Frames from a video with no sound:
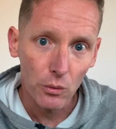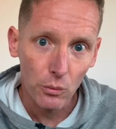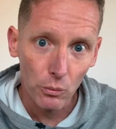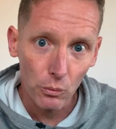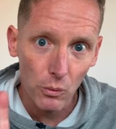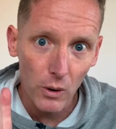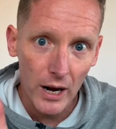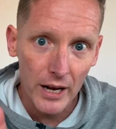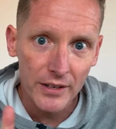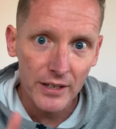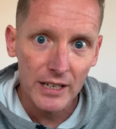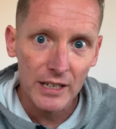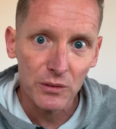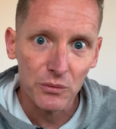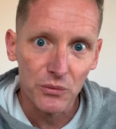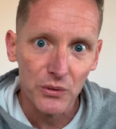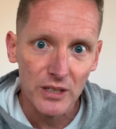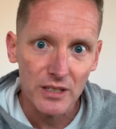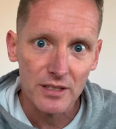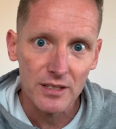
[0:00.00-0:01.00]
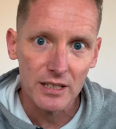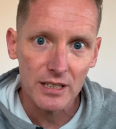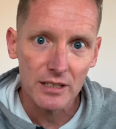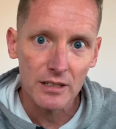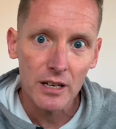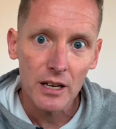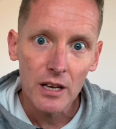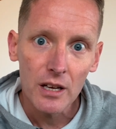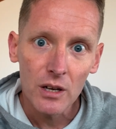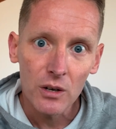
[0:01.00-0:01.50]
1, it fits
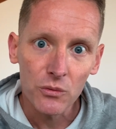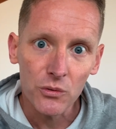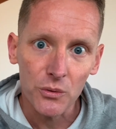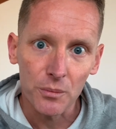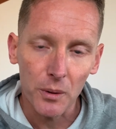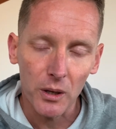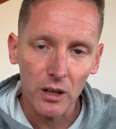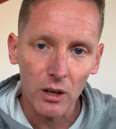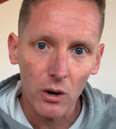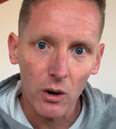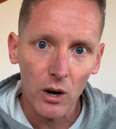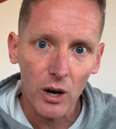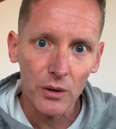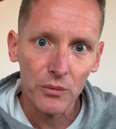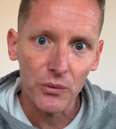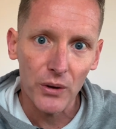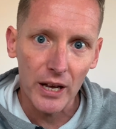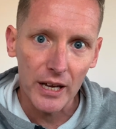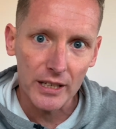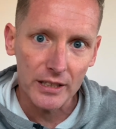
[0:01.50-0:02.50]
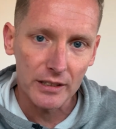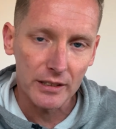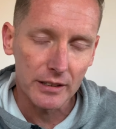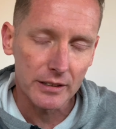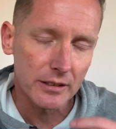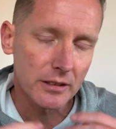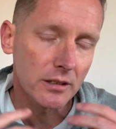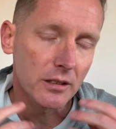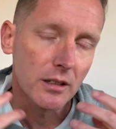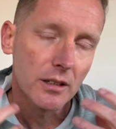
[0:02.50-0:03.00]
in for my life
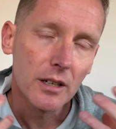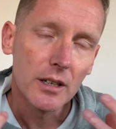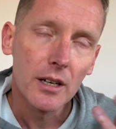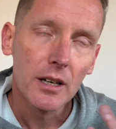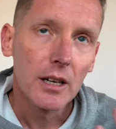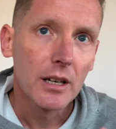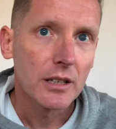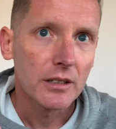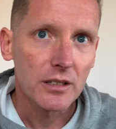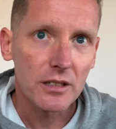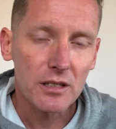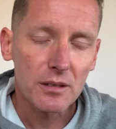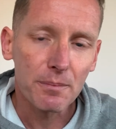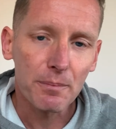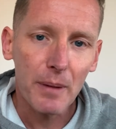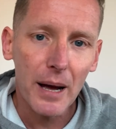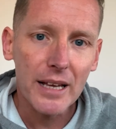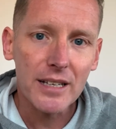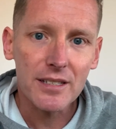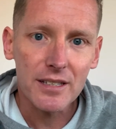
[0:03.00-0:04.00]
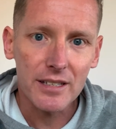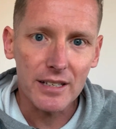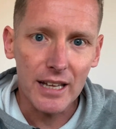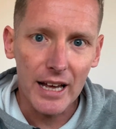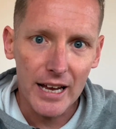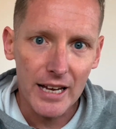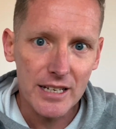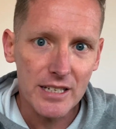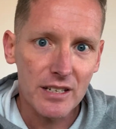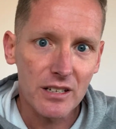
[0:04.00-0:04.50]
and just makes it
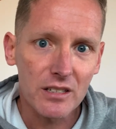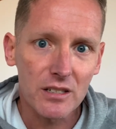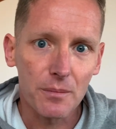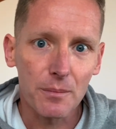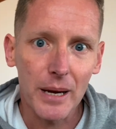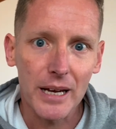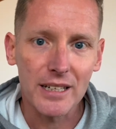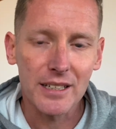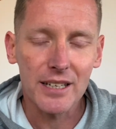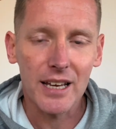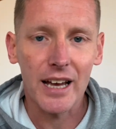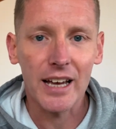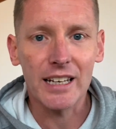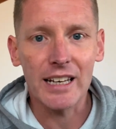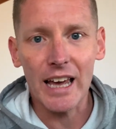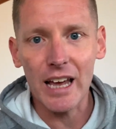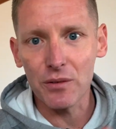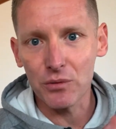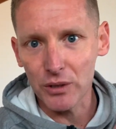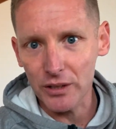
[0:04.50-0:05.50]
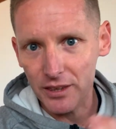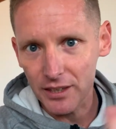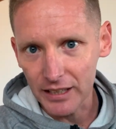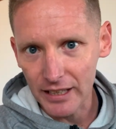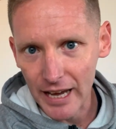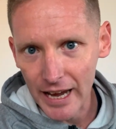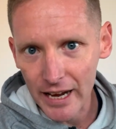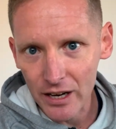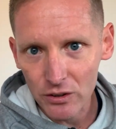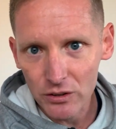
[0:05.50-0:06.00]
easier to maintain everything
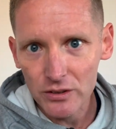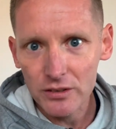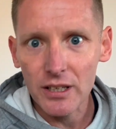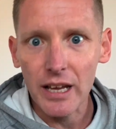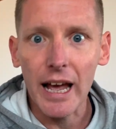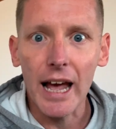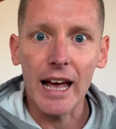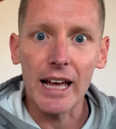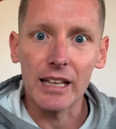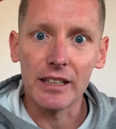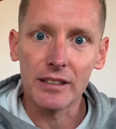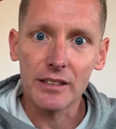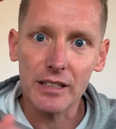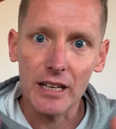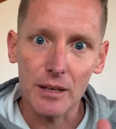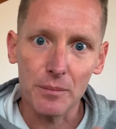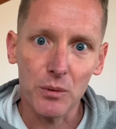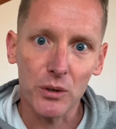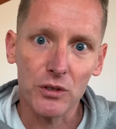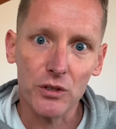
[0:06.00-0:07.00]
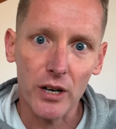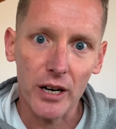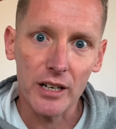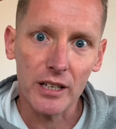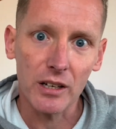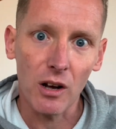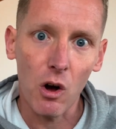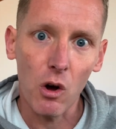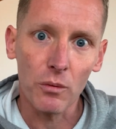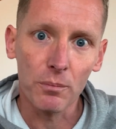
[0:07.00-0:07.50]
else and keep my
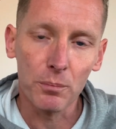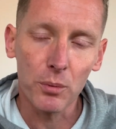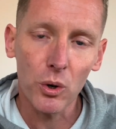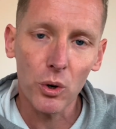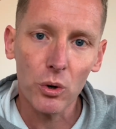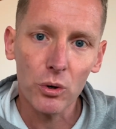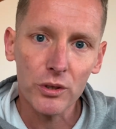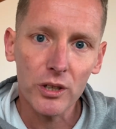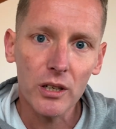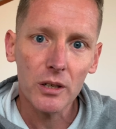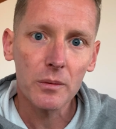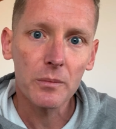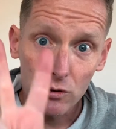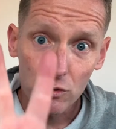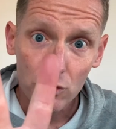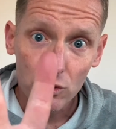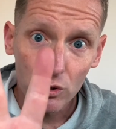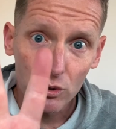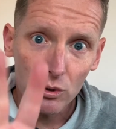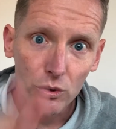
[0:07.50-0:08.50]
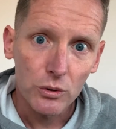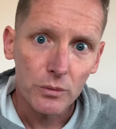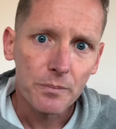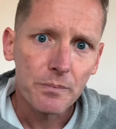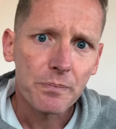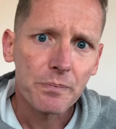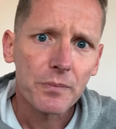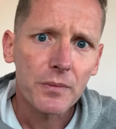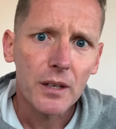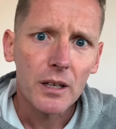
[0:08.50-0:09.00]
training on board. 2,
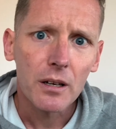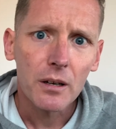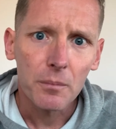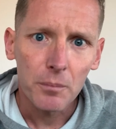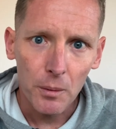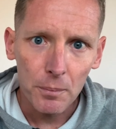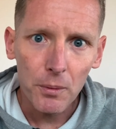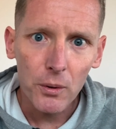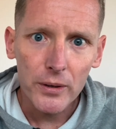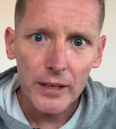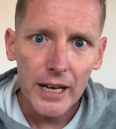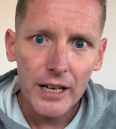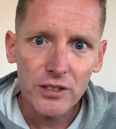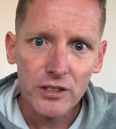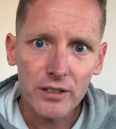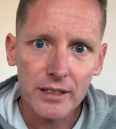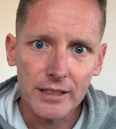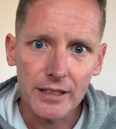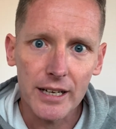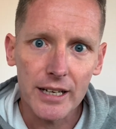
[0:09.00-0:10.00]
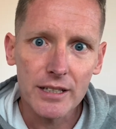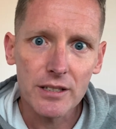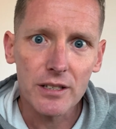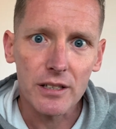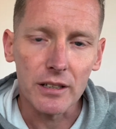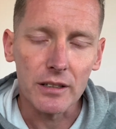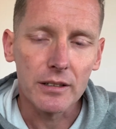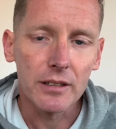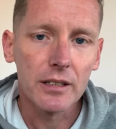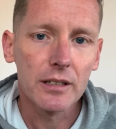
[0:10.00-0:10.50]
my body actually needs
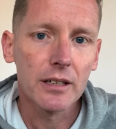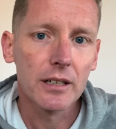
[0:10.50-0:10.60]
it.